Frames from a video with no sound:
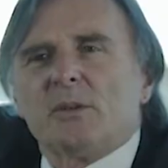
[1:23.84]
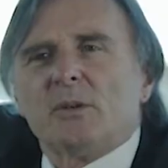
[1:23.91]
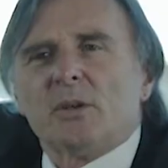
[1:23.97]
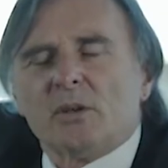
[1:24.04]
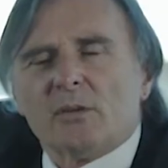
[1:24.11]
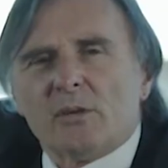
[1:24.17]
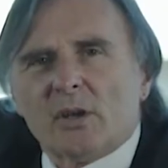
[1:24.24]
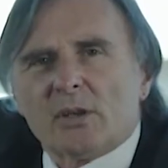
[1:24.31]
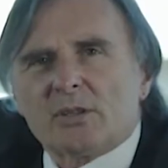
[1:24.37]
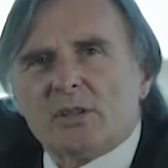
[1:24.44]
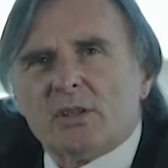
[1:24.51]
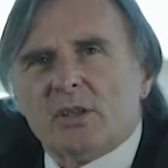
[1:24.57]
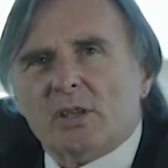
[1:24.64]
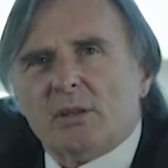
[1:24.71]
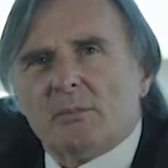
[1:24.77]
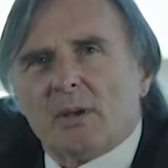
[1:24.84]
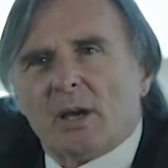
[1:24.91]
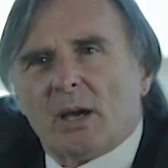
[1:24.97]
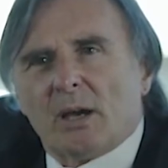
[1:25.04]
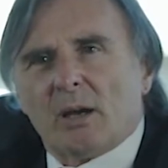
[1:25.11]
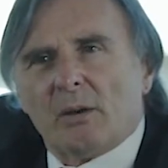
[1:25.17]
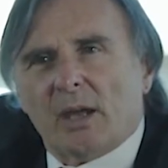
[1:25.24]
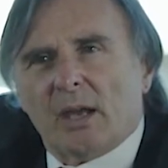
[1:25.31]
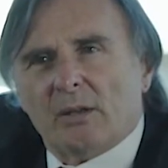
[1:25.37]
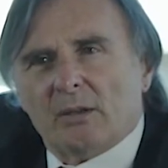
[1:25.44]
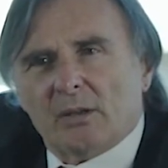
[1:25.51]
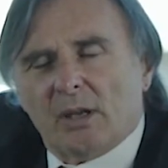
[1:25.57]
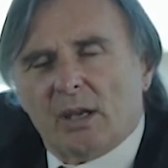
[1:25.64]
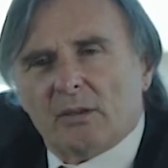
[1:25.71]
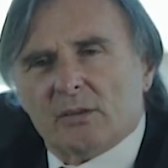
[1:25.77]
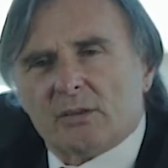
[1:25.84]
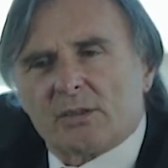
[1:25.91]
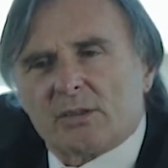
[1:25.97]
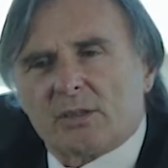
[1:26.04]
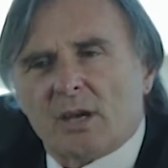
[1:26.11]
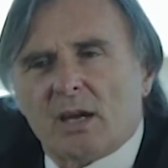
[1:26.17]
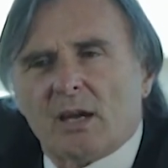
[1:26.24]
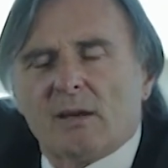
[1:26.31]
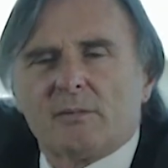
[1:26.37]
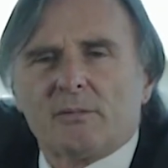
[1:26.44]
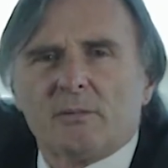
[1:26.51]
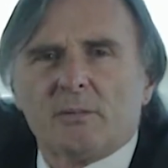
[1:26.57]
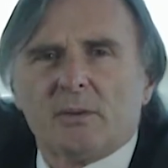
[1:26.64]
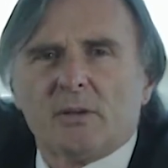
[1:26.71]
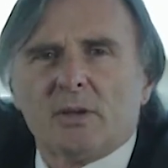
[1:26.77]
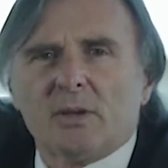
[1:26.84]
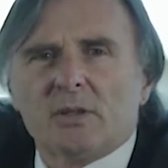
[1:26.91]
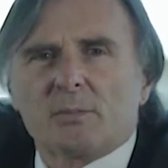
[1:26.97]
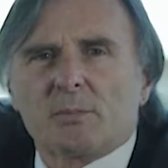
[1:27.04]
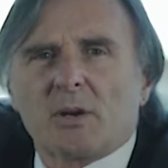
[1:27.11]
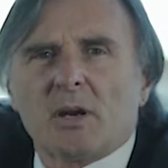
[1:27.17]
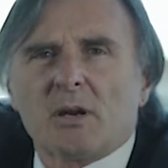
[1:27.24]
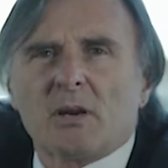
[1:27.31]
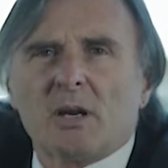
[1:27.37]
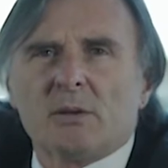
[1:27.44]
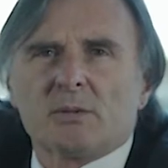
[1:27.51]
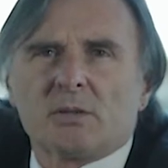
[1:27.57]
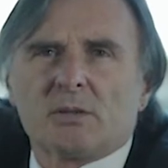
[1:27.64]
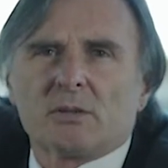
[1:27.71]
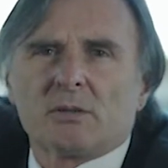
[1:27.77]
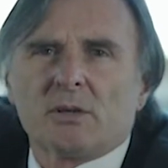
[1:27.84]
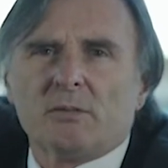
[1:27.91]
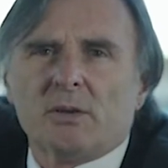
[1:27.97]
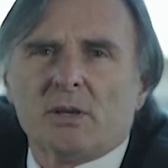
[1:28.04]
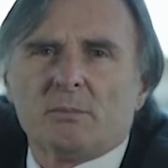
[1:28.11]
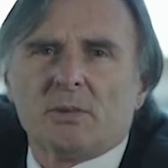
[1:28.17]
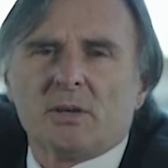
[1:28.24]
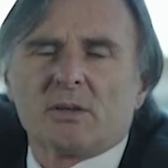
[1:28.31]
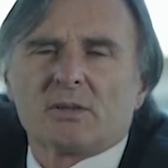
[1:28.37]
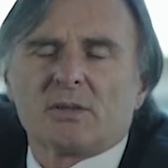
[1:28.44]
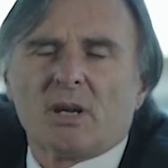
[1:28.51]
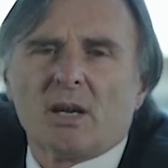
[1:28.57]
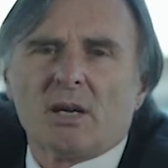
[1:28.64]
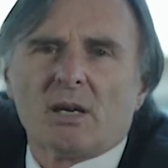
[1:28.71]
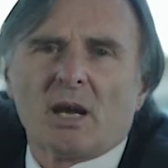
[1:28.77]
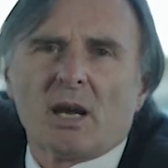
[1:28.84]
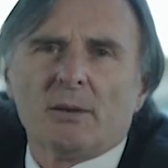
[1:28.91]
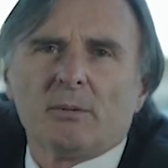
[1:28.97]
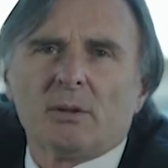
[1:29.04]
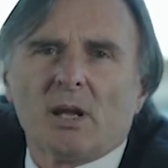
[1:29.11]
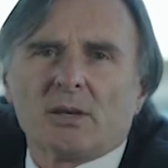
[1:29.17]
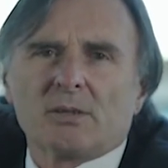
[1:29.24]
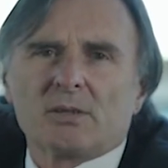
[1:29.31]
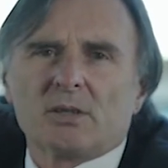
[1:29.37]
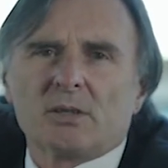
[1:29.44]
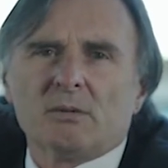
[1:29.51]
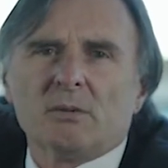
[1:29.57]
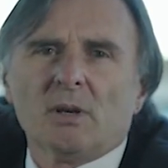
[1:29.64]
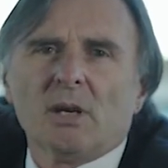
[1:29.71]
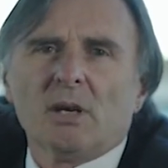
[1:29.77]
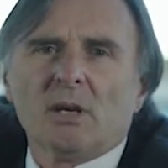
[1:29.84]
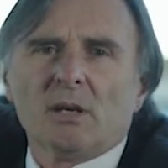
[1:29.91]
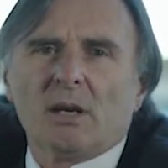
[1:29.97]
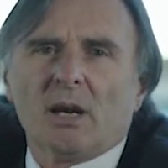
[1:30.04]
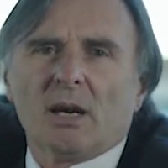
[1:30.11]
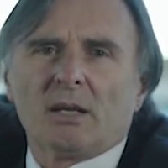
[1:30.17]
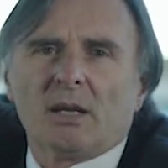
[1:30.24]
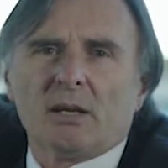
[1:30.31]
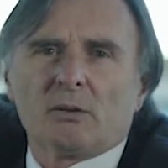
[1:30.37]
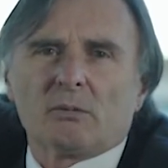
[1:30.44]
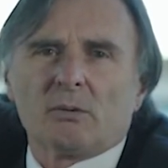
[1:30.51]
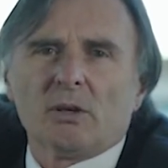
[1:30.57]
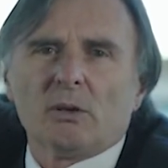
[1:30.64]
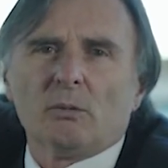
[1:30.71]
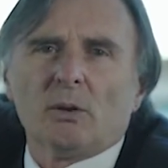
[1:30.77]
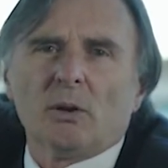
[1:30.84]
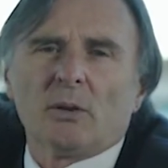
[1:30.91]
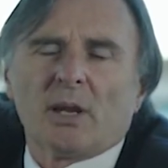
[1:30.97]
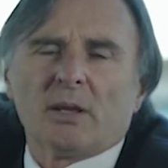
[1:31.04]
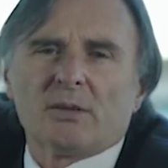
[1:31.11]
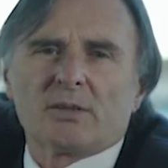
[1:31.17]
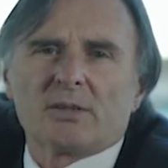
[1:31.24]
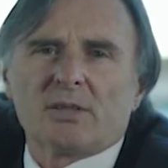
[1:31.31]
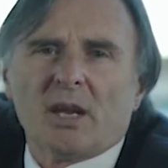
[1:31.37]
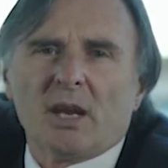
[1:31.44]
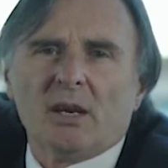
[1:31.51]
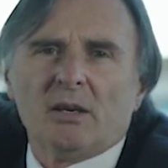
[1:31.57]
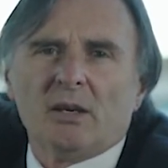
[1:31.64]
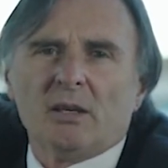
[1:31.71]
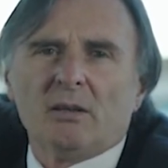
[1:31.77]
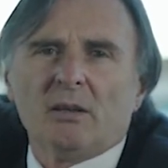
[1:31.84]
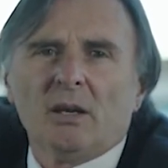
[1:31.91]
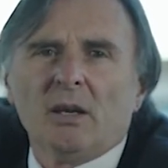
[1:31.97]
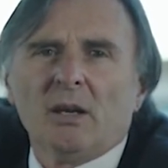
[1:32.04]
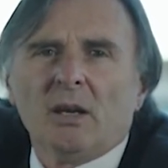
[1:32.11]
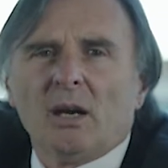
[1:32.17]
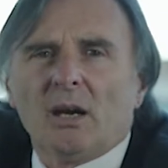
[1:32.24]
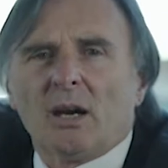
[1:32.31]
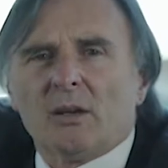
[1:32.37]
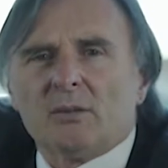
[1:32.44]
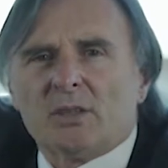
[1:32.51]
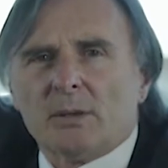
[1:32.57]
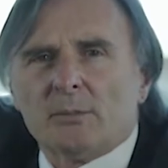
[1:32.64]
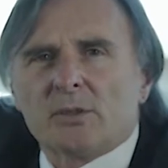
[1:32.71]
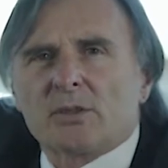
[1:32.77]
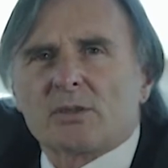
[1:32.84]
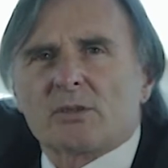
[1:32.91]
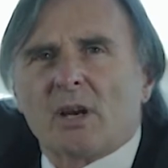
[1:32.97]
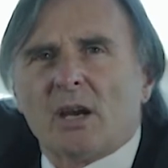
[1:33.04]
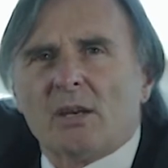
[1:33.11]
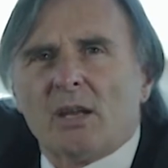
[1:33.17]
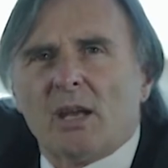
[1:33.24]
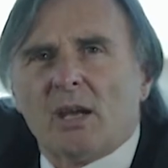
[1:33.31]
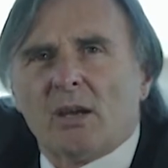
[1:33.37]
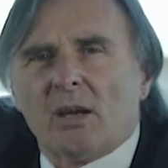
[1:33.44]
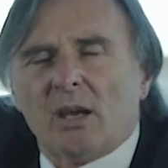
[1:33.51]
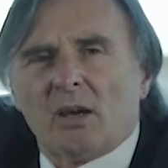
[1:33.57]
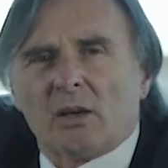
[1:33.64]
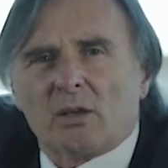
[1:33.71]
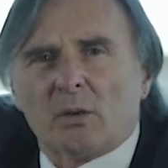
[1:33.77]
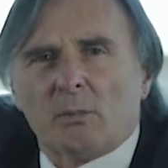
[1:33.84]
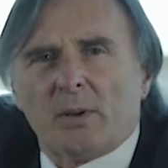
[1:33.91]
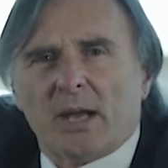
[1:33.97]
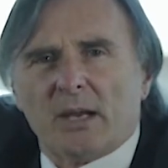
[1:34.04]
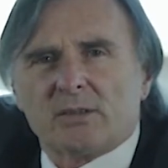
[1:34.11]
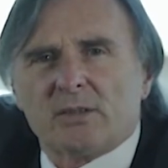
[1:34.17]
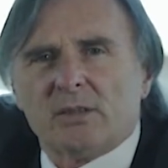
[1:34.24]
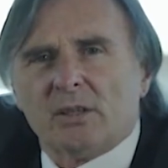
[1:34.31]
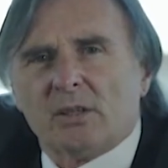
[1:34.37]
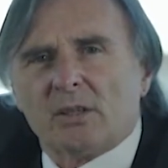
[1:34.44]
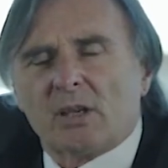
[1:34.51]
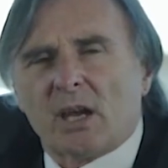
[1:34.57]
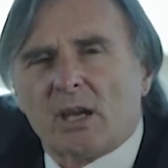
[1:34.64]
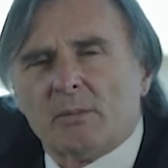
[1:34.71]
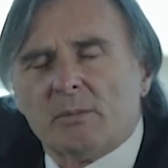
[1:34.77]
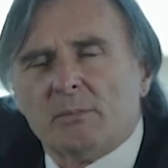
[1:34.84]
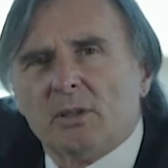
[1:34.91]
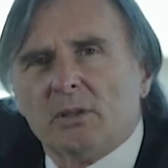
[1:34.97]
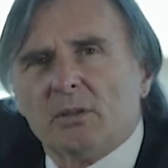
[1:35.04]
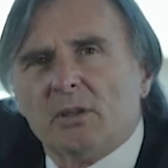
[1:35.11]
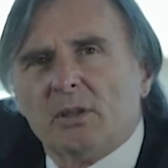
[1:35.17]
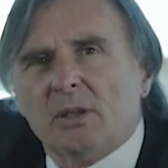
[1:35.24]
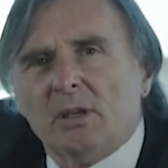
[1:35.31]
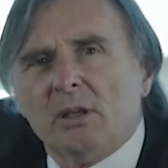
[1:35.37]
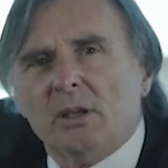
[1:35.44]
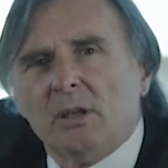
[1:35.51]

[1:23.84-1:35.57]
university uh, and, and, its staff, these programs are terrific because they enable us to uh, get a real world understanding, uh, demonstrate our, our, capacity and capability,